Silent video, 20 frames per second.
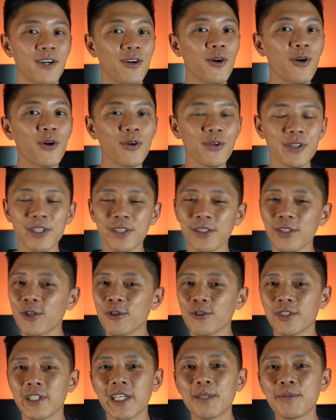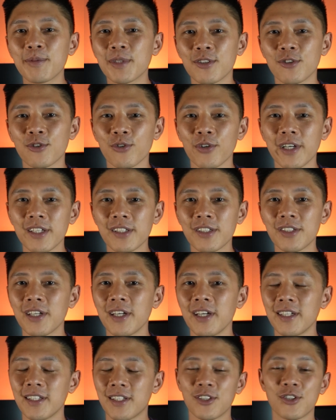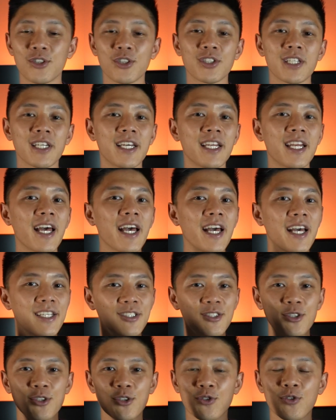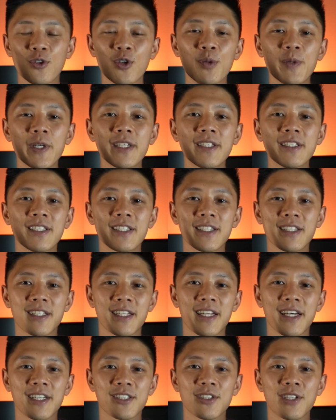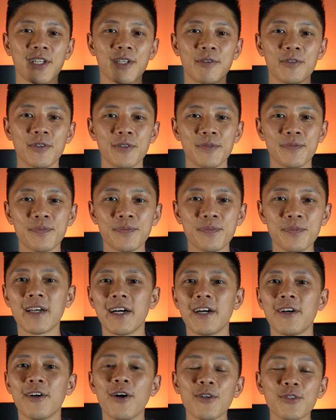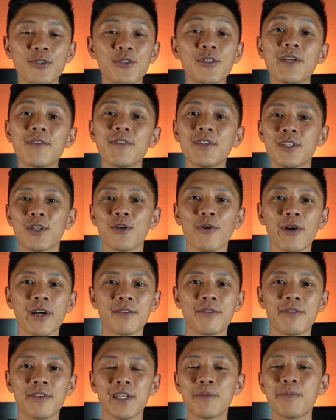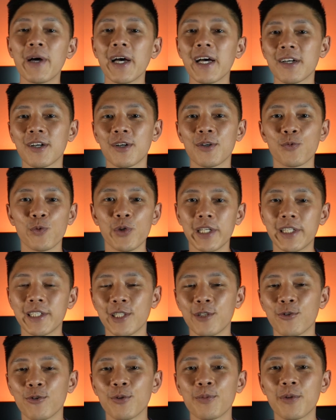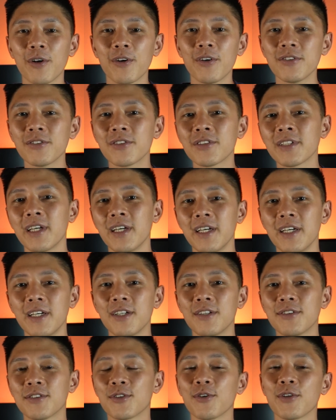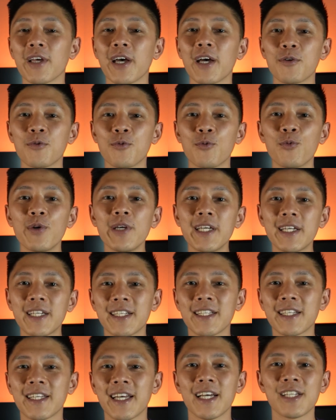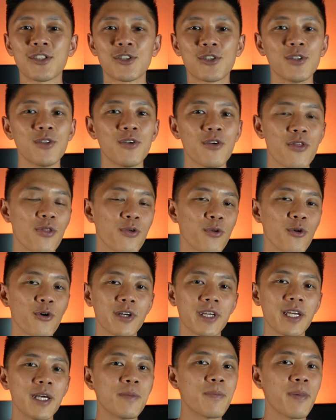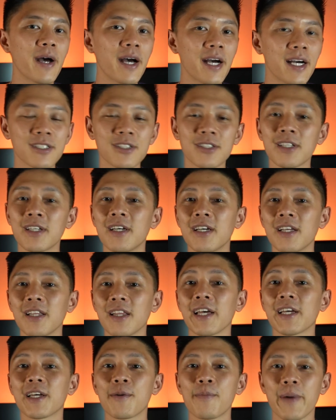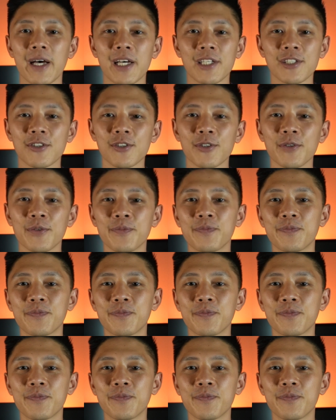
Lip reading: all the little tips and tricks to just enhance your strobing to the next level. I'll also give you direct feedback on weekly group calls so that we can get you throwing impacts like a master.